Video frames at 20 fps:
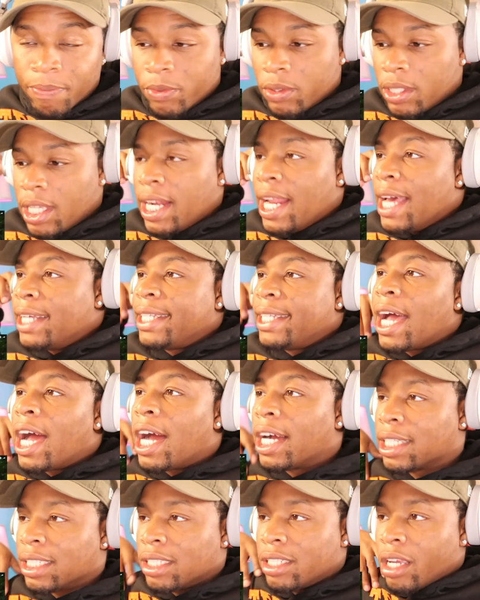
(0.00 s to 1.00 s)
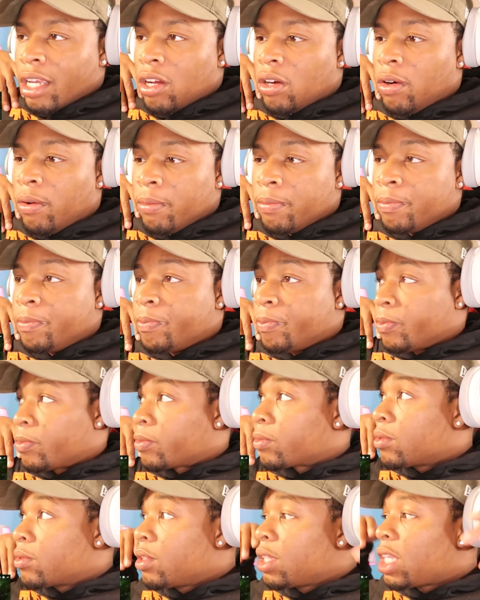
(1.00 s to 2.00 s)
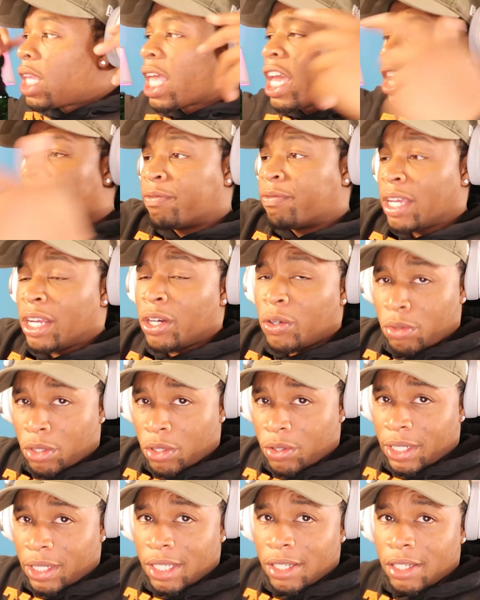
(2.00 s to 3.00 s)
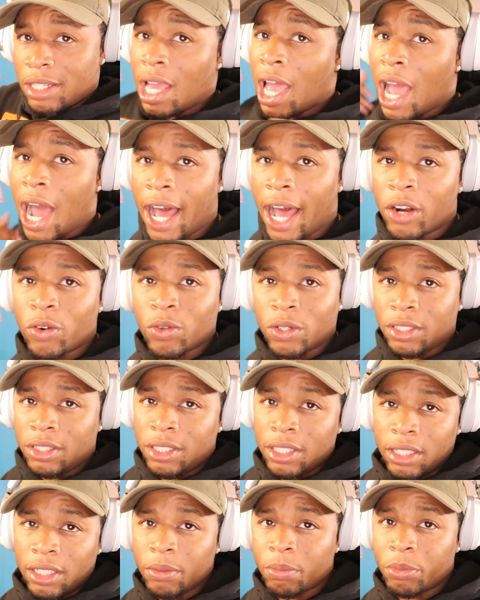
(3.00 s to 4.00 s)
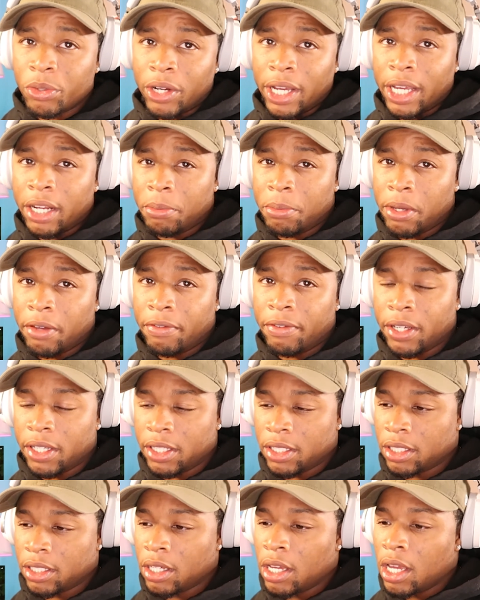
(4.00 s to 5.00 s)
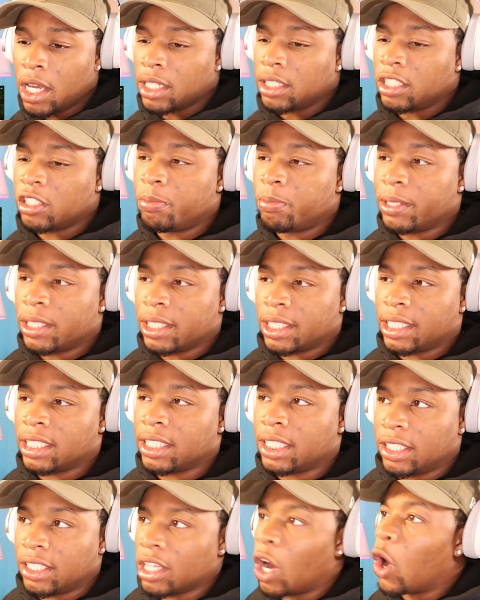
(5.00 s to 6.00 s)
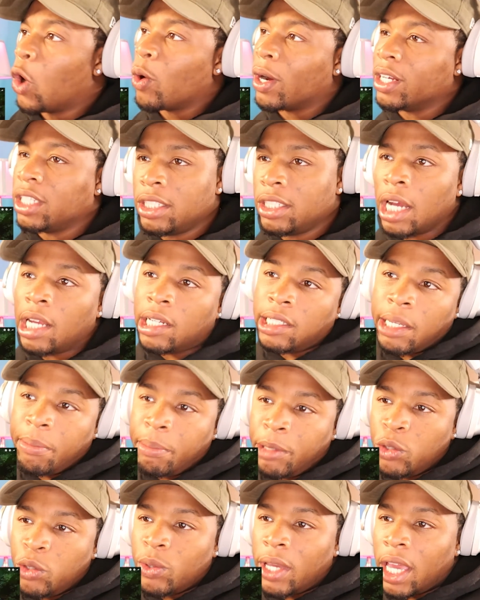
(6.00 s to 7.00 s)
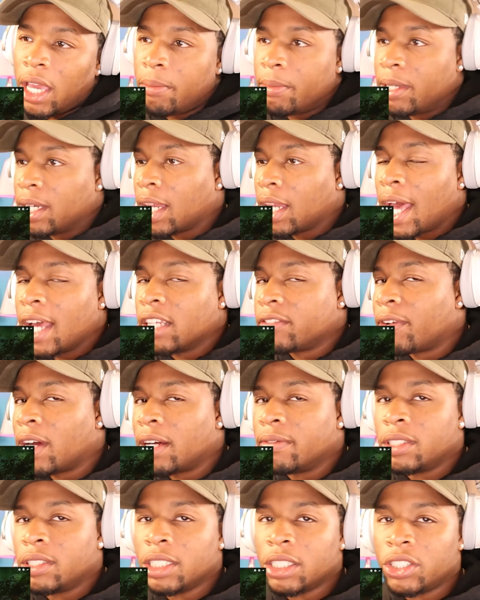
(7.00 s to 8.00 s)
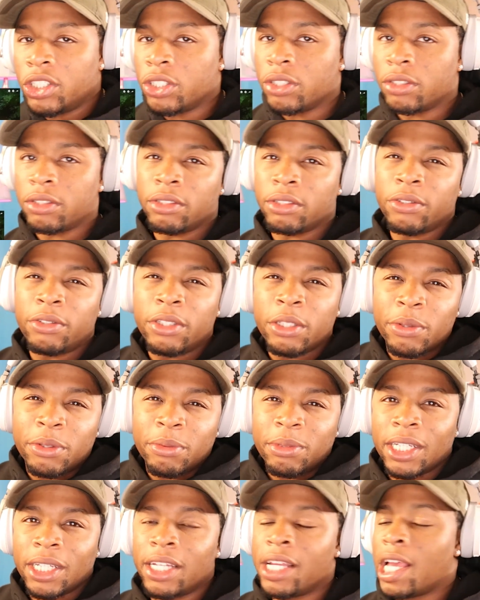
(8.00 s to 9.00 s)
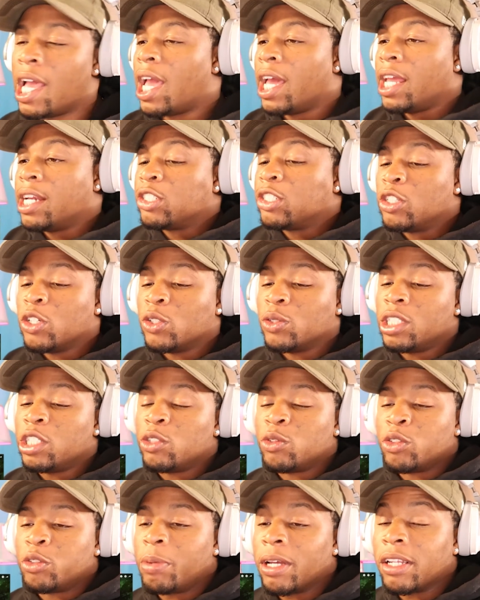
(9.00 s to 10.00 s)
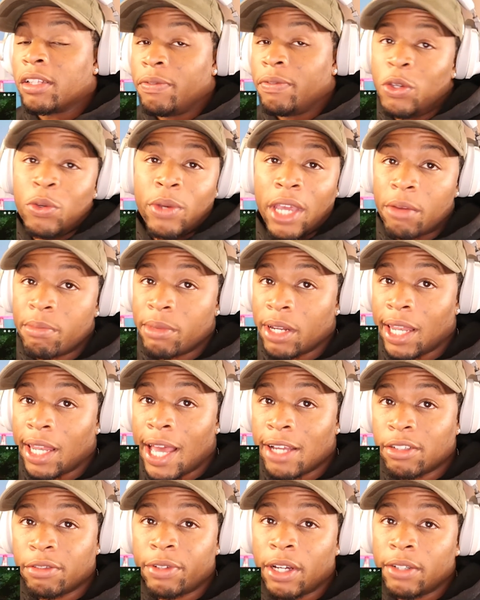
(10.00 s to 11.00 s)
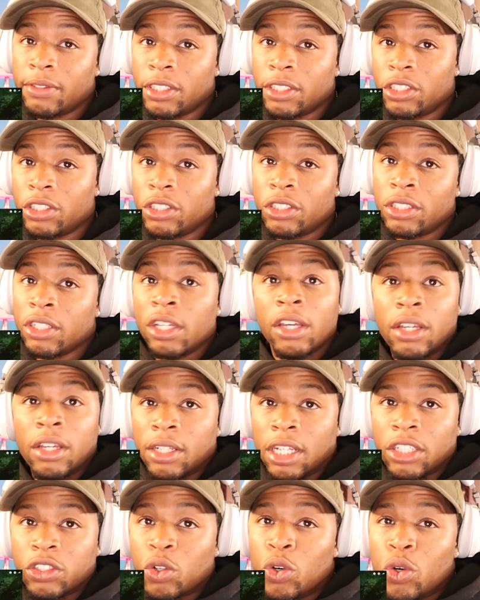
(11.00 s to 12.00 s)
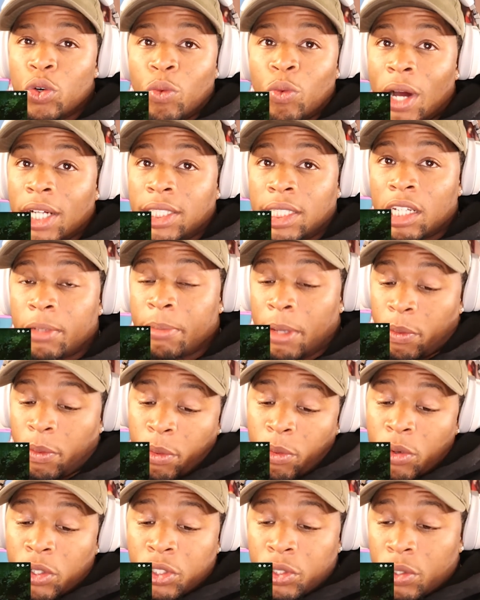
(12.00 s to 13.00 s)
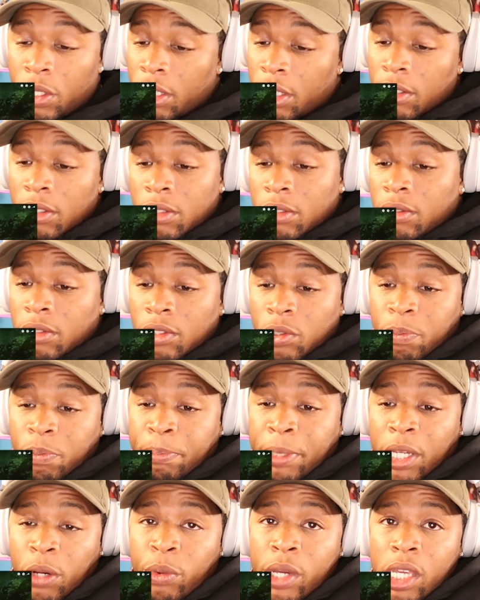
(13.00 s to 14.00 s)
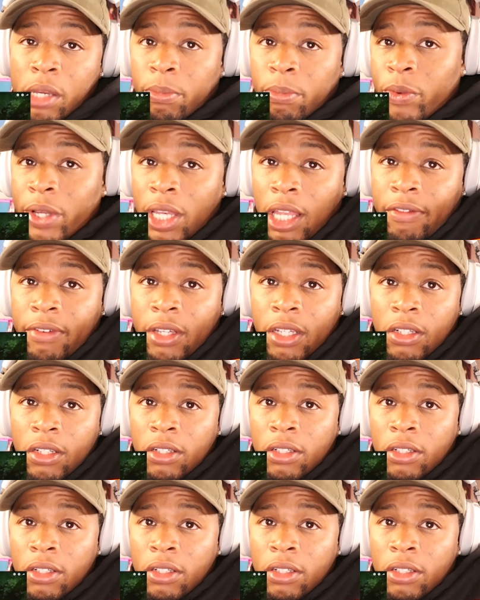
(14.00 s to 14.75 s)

And that's how I can tell. If they don't know this, I don't consider them real anime fans. Just because that mean you came in the last 5 or 6 years. You see what I'm saying? And there's no disrespect if you came in the last 5 or 6 years. That's cool. Watch anime. We want you here. Be a weeb. We love it.